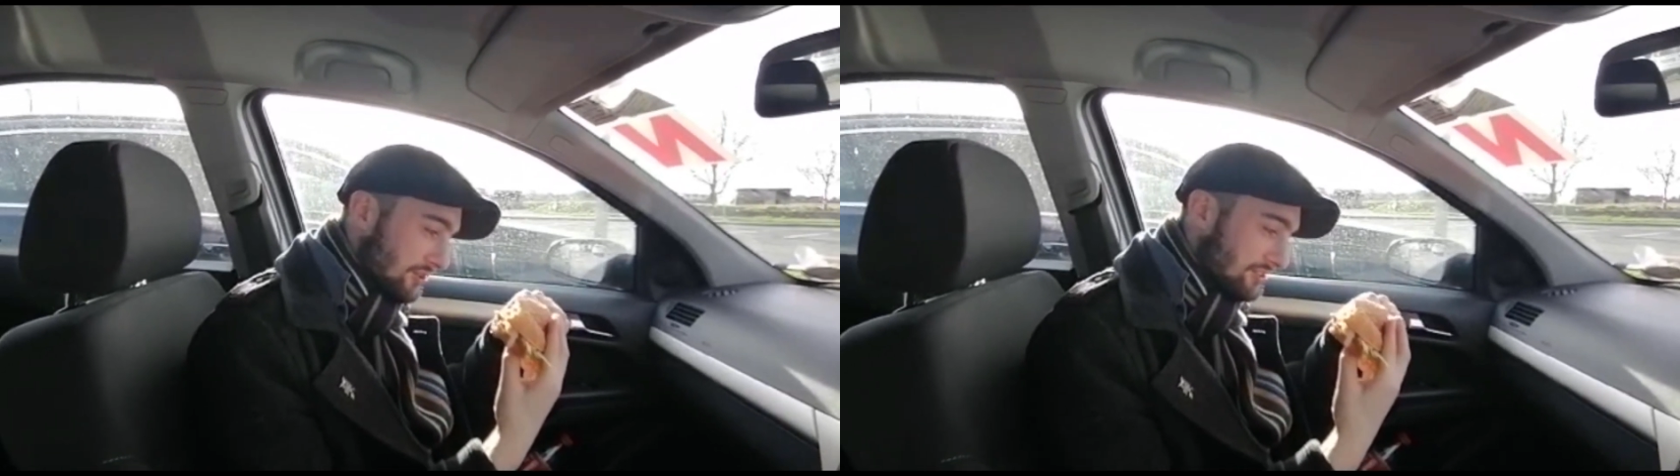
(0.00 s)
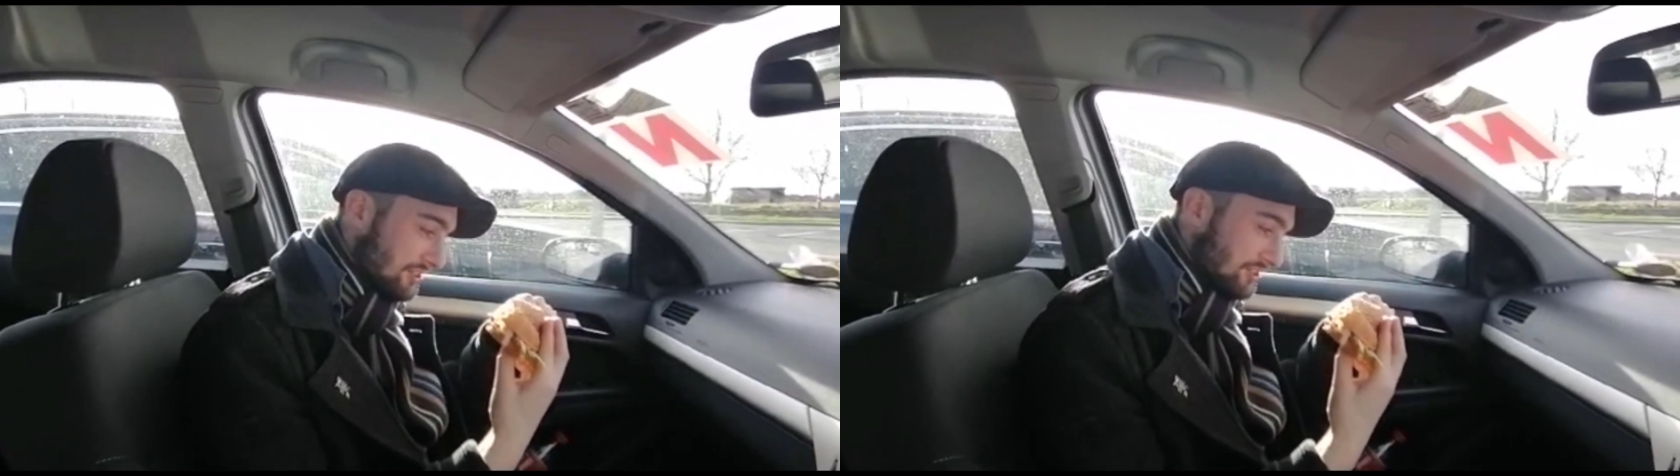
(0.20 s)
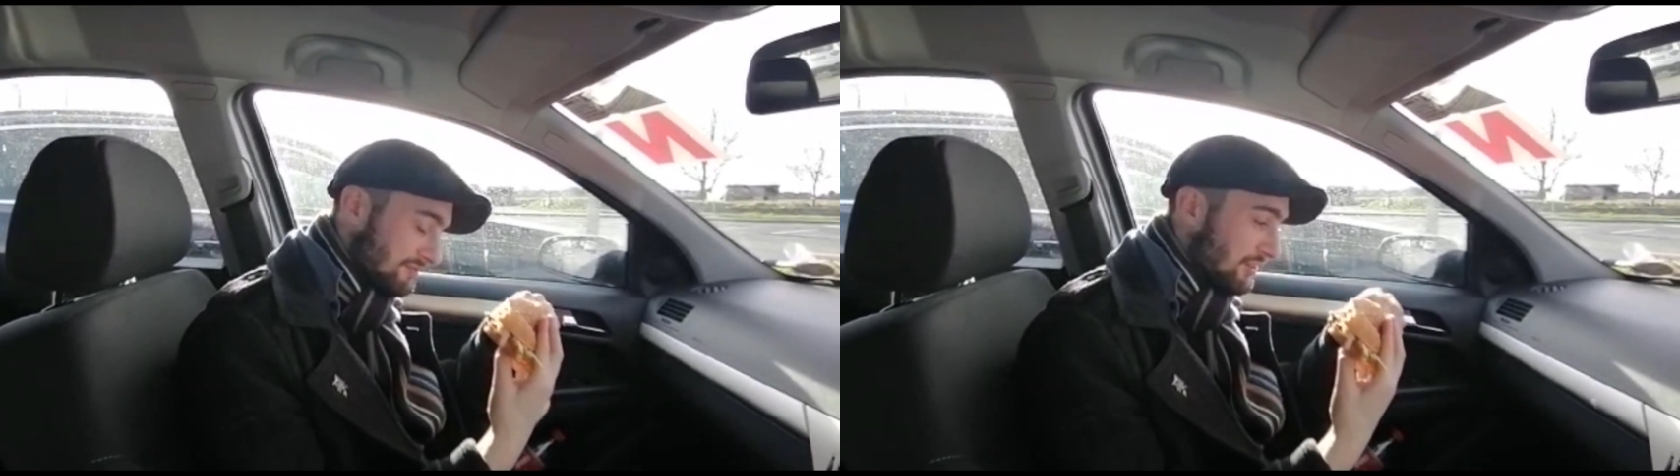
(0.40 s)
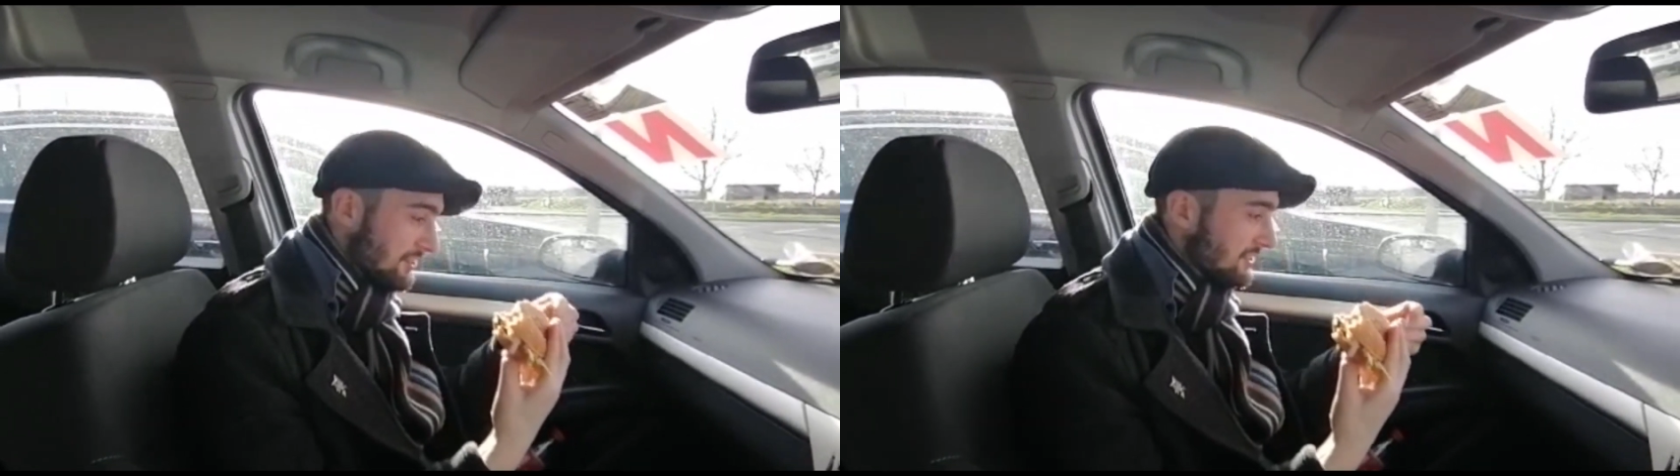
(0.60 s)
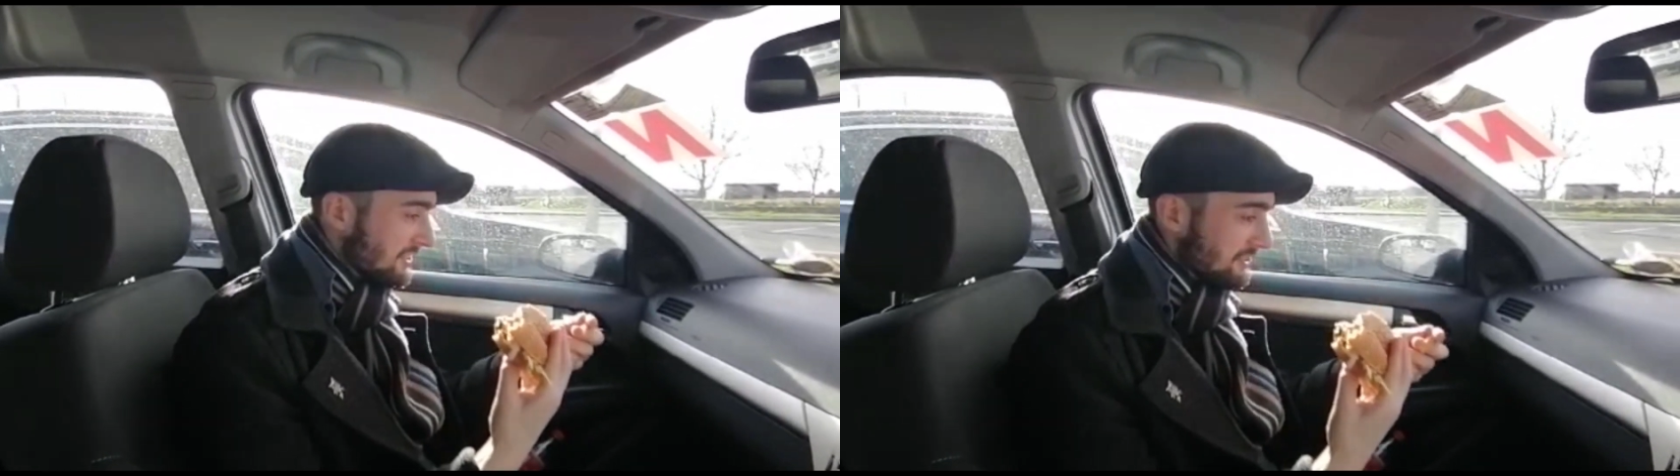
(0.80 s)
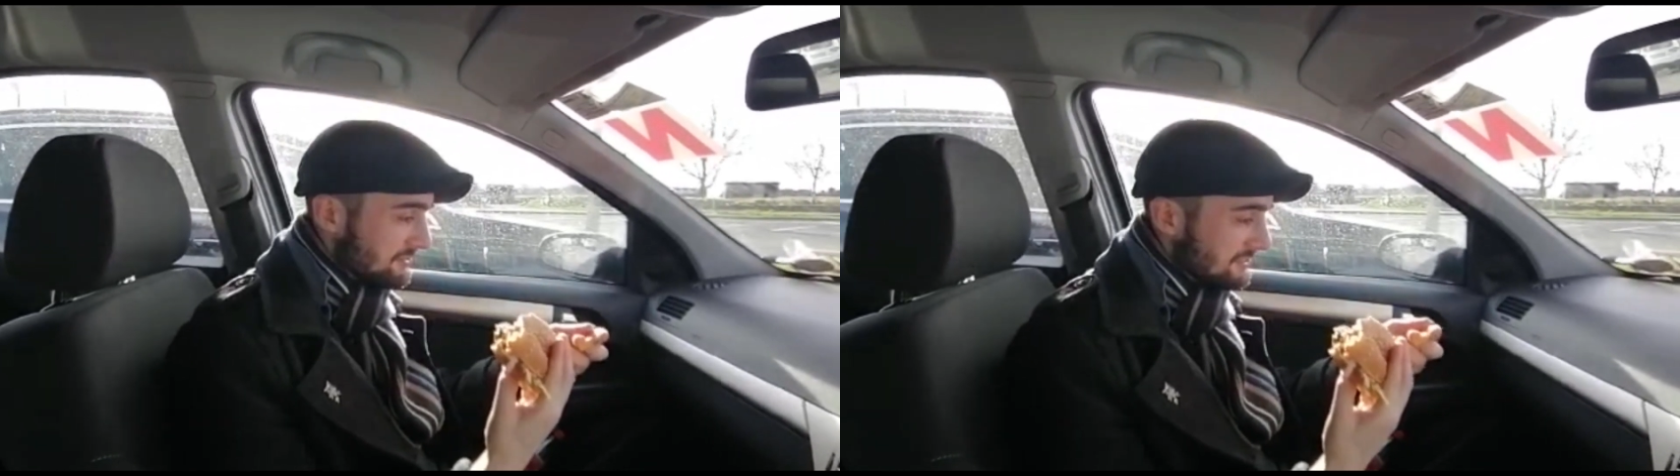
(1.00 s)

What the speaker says: dice. Fucking hell.